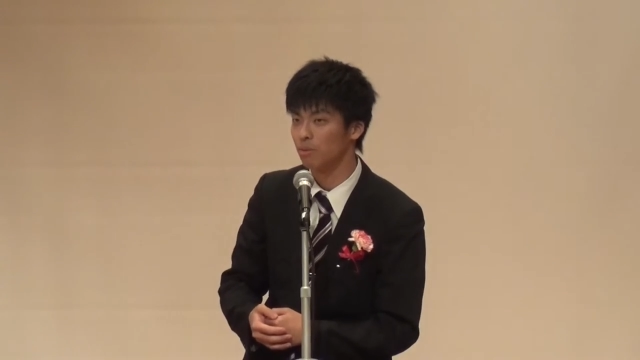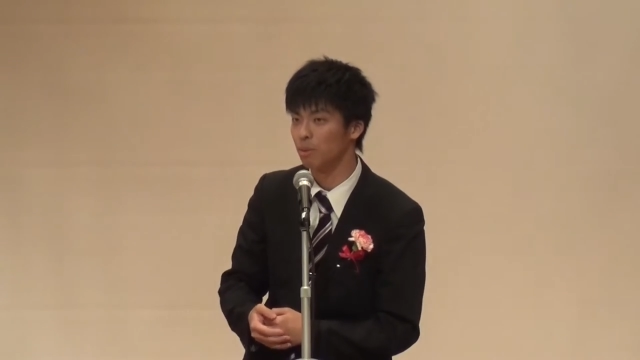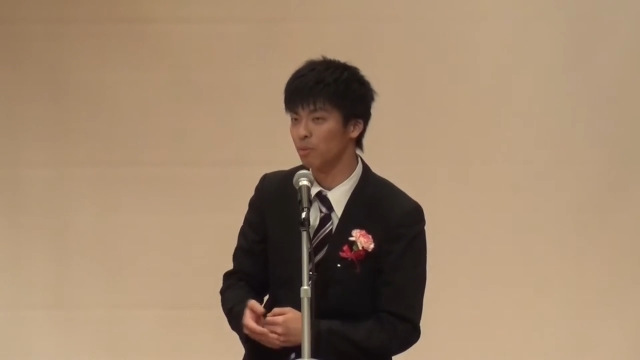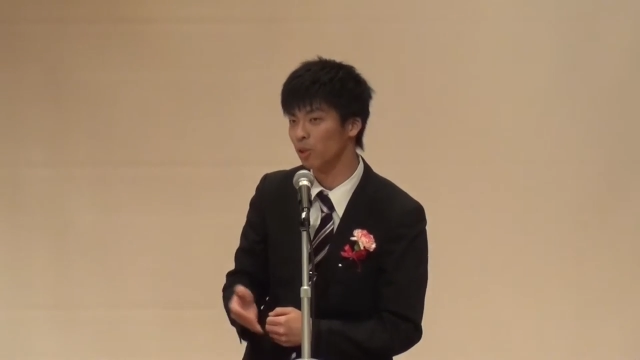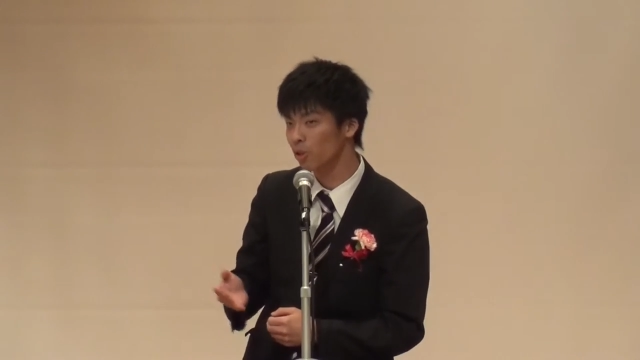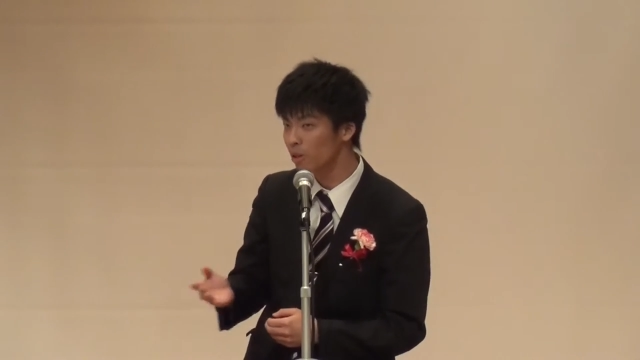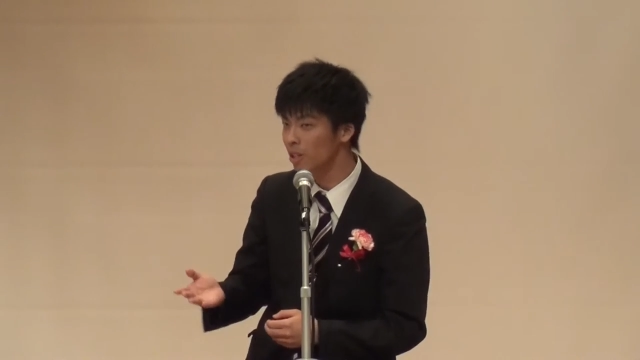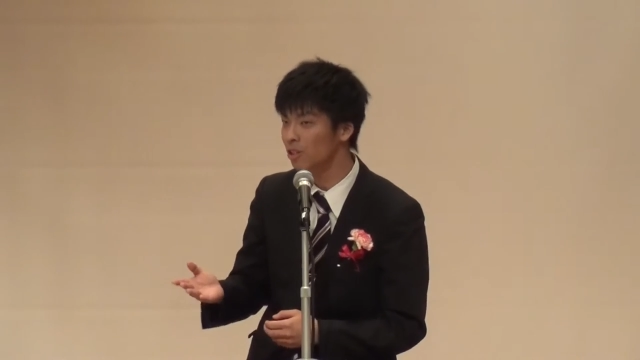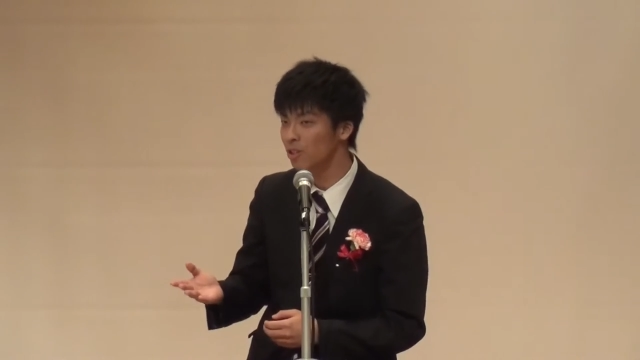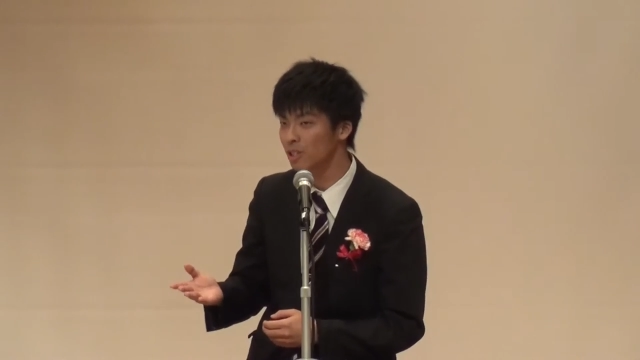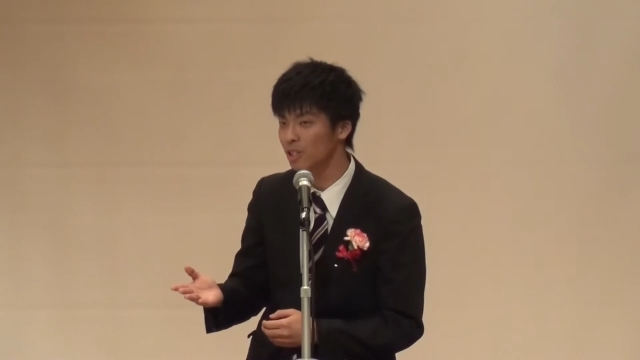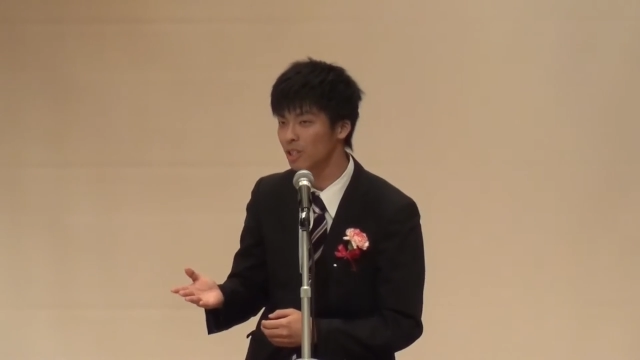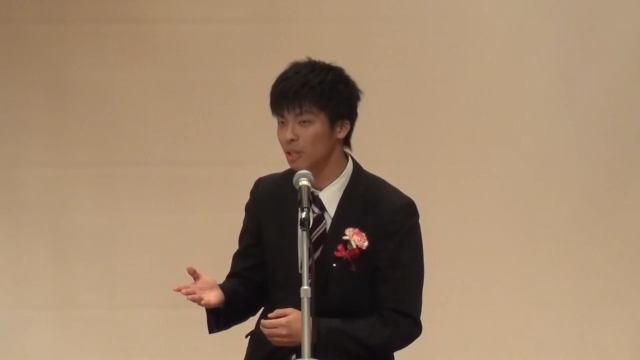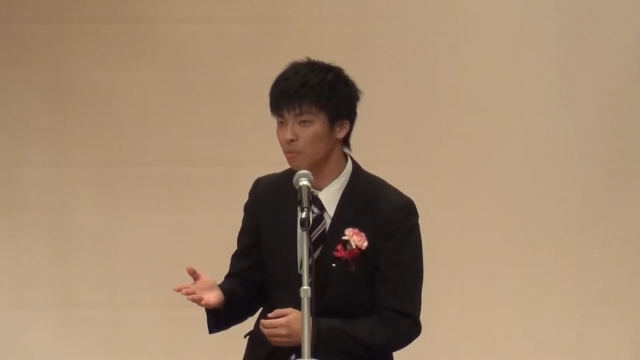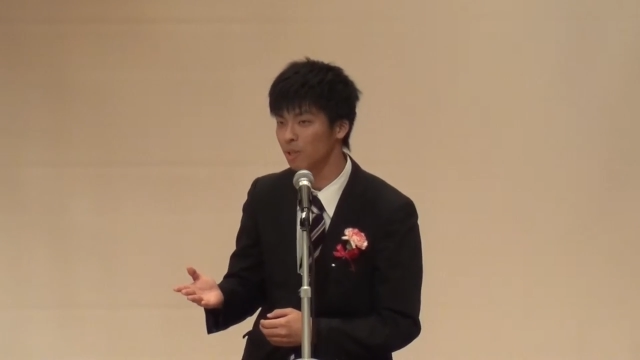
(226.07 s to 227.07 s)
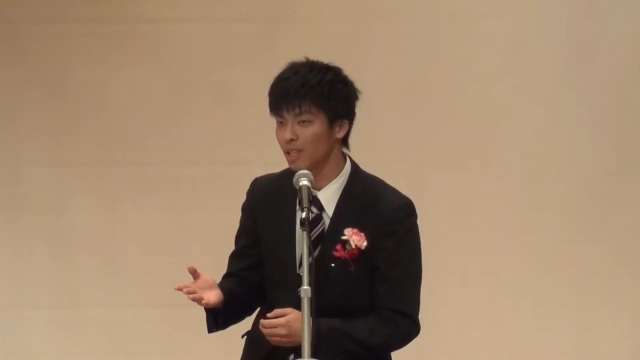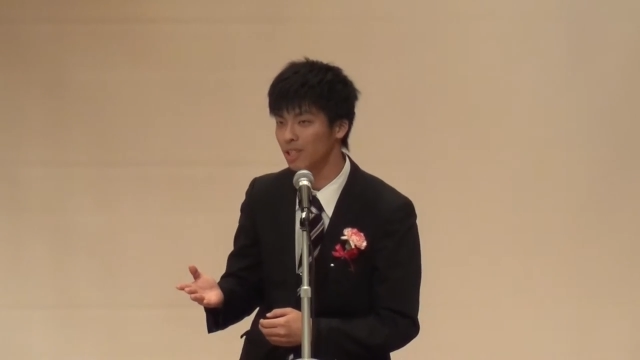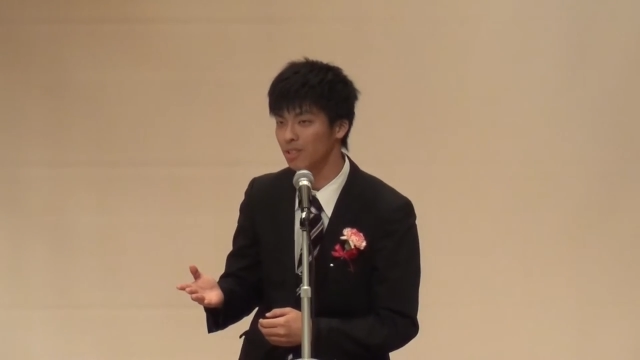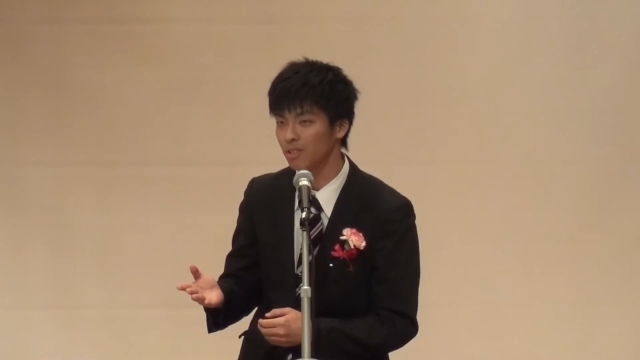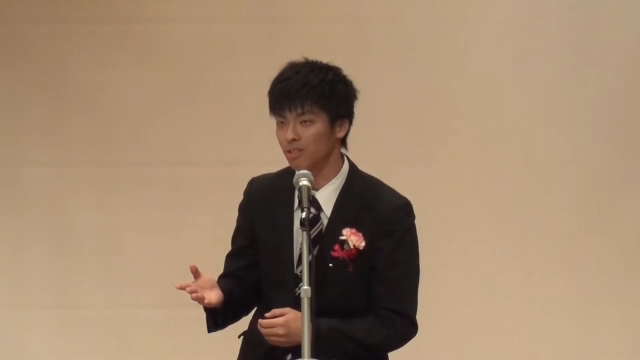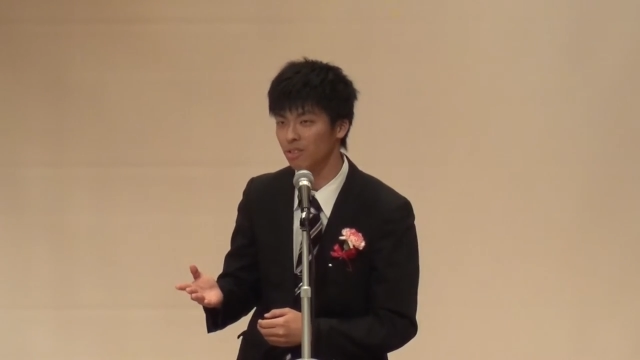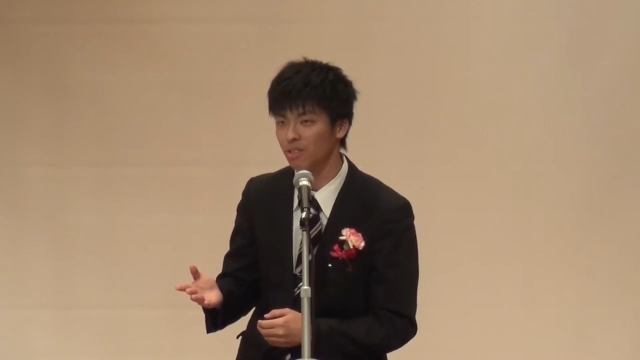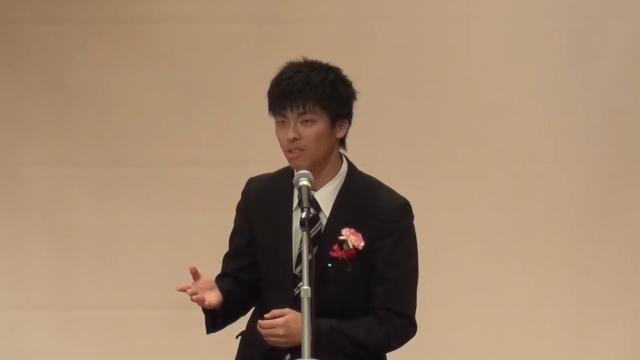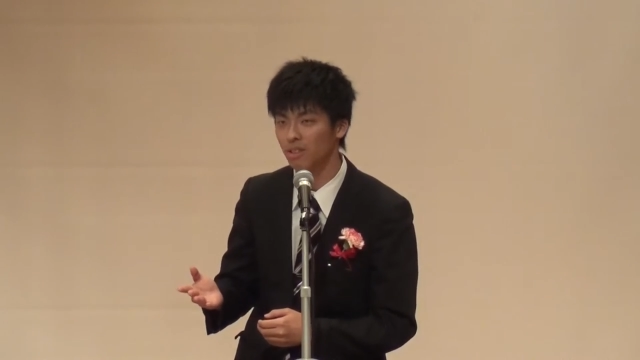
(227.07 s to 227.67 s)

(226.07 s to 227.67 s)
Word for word: from non-allergic stimulation,